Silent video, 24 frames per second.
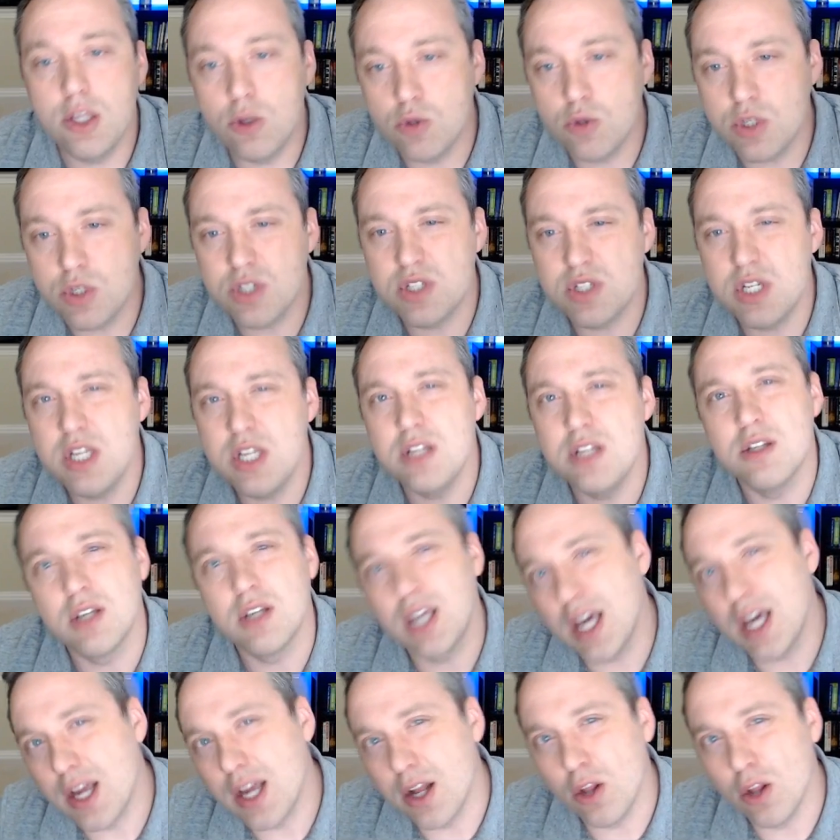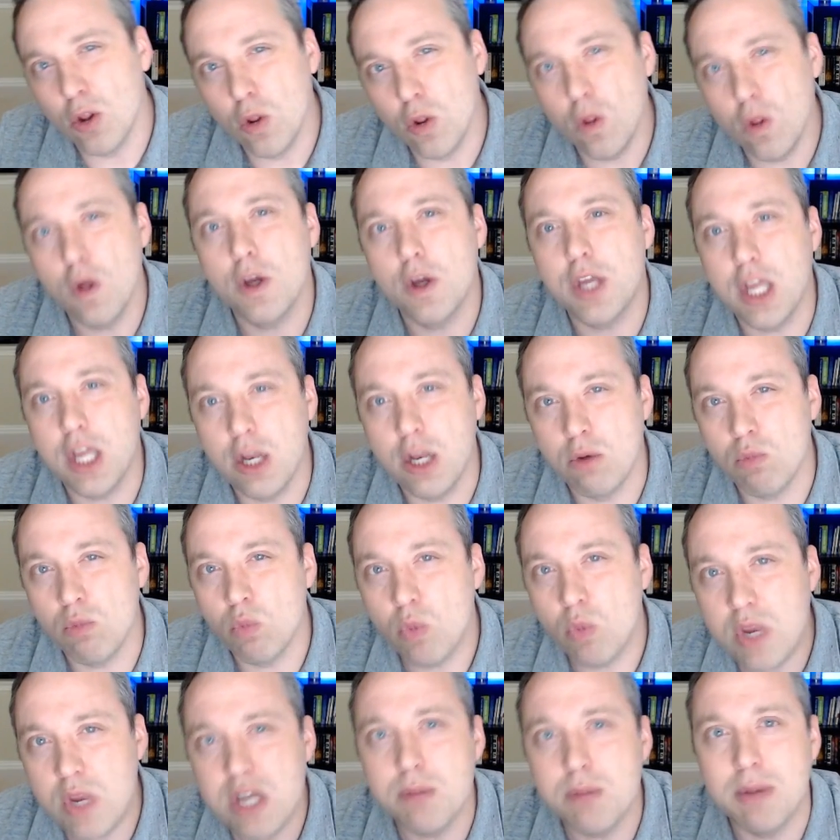you just need to kind of look
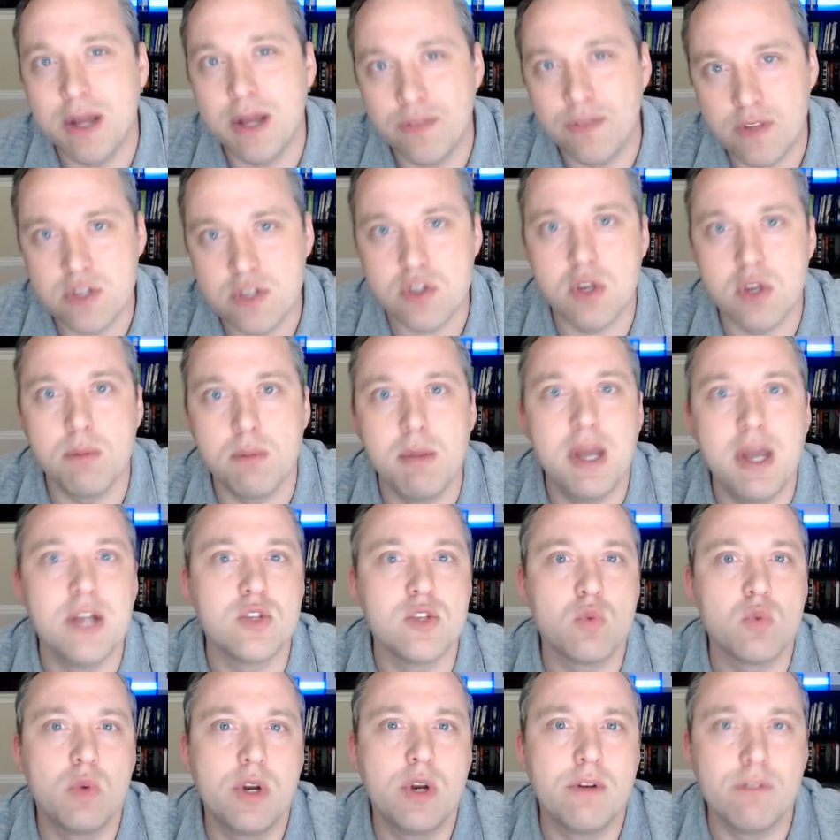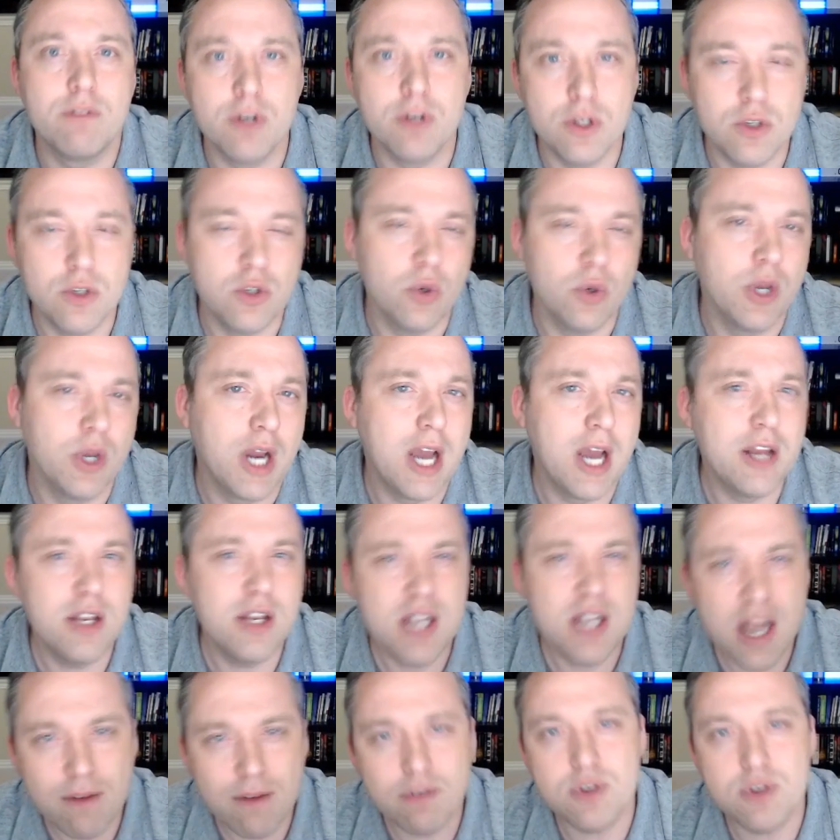and read about these commands whenever you do it. I'd
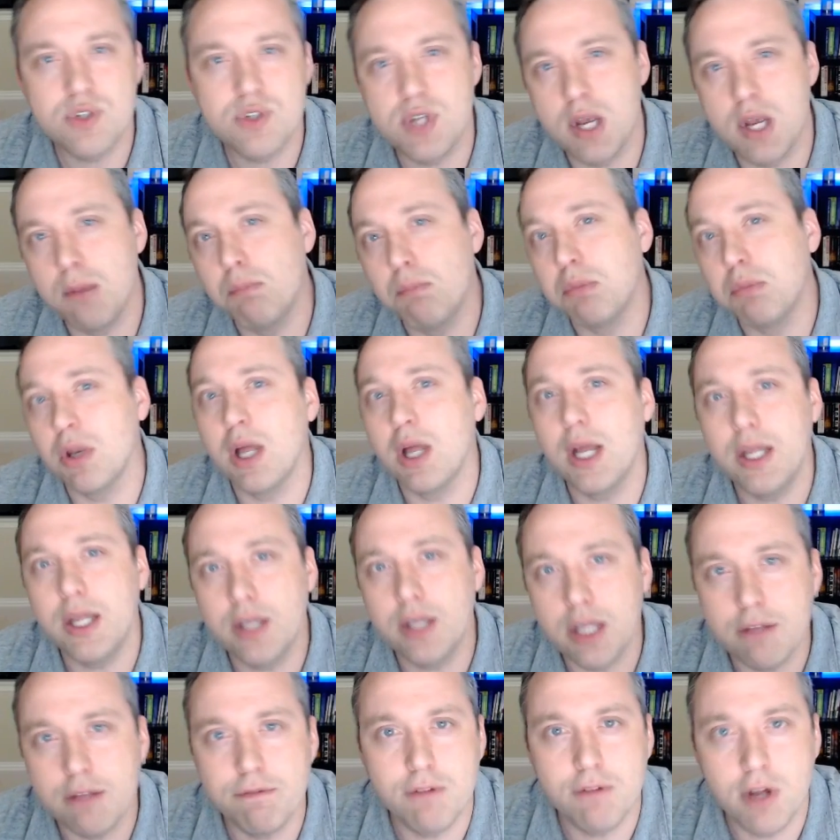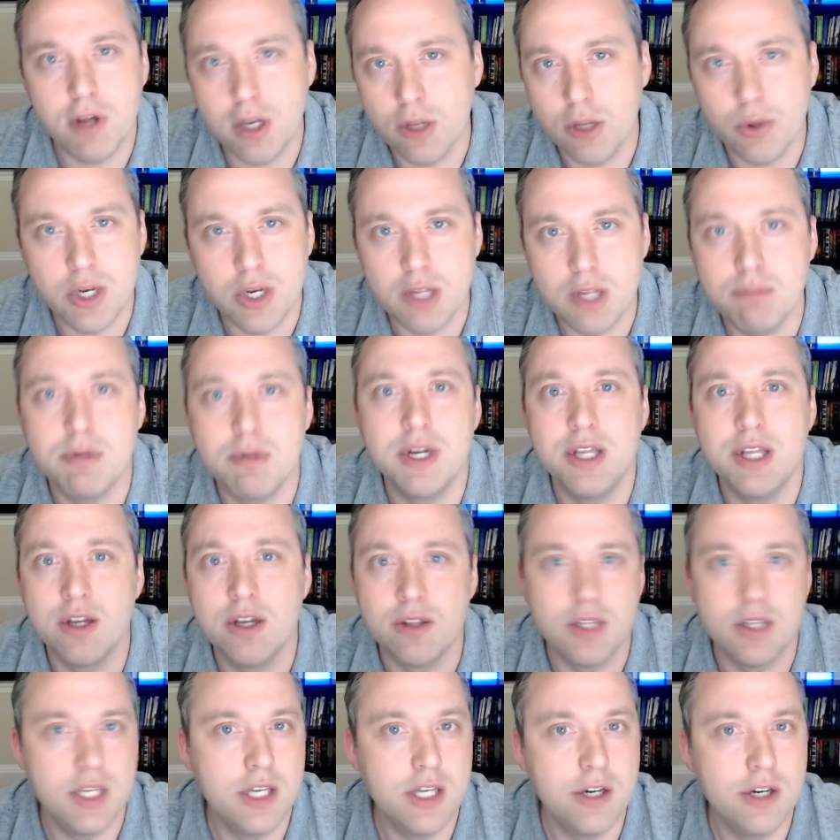never say blindly follow anybody
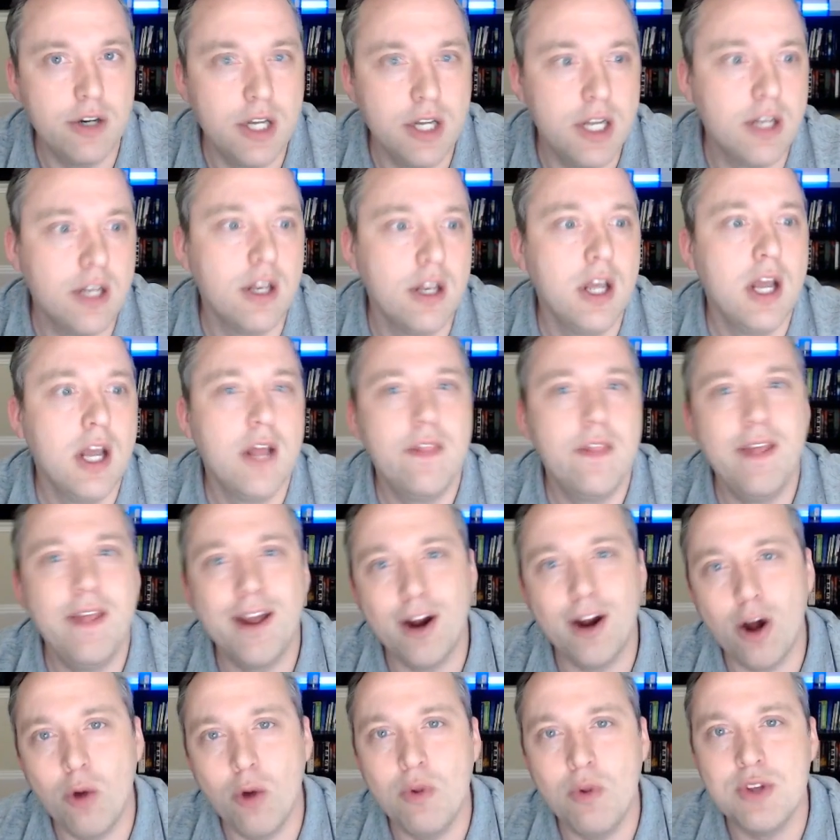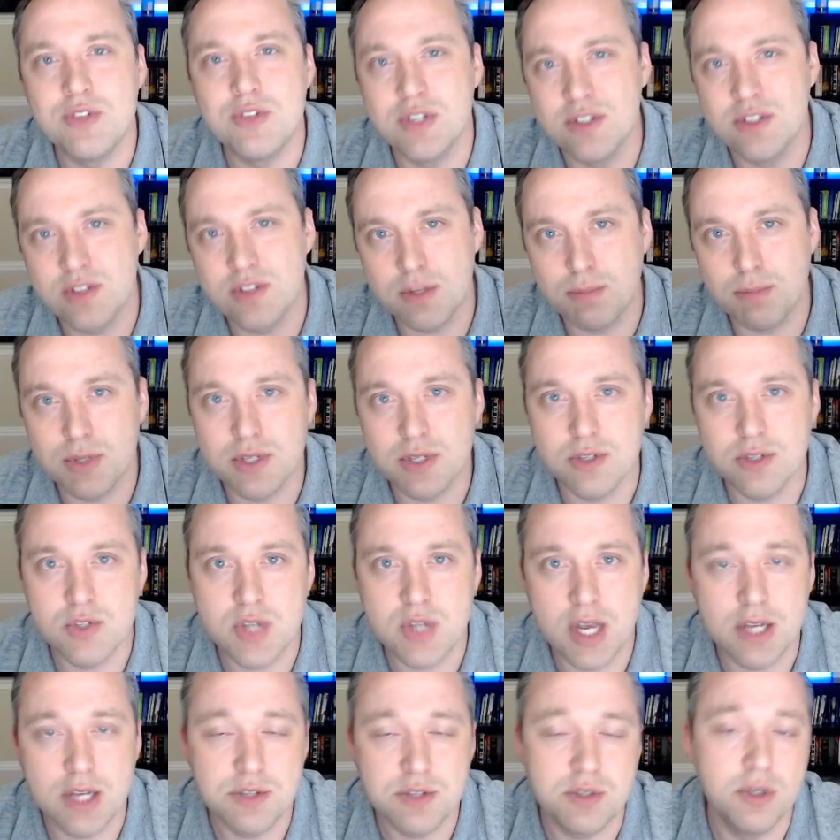on the internet. That always ends up in
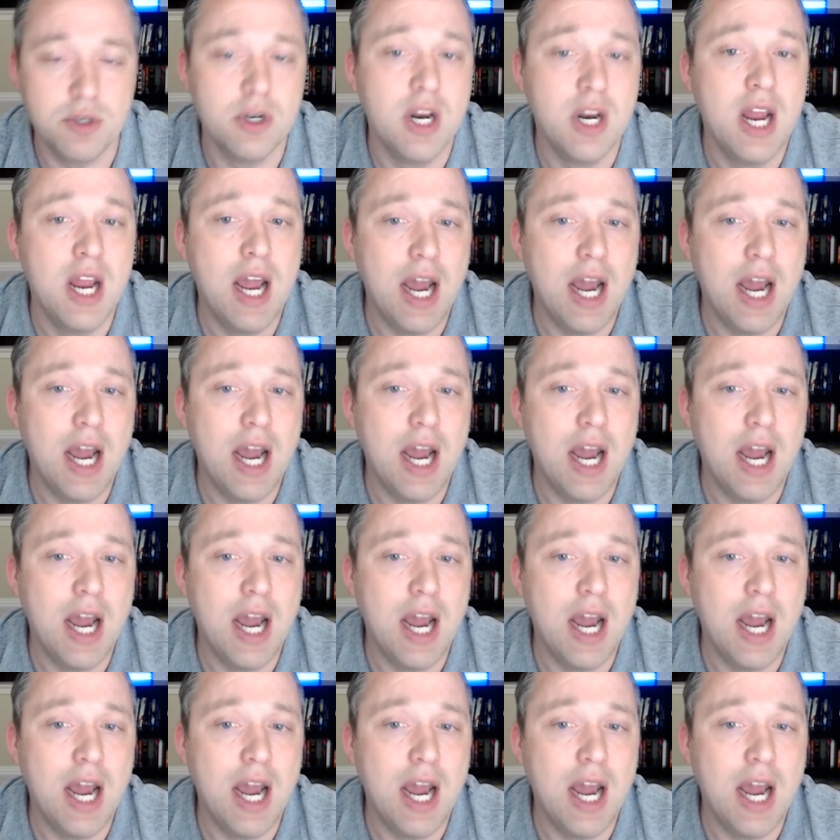disaster.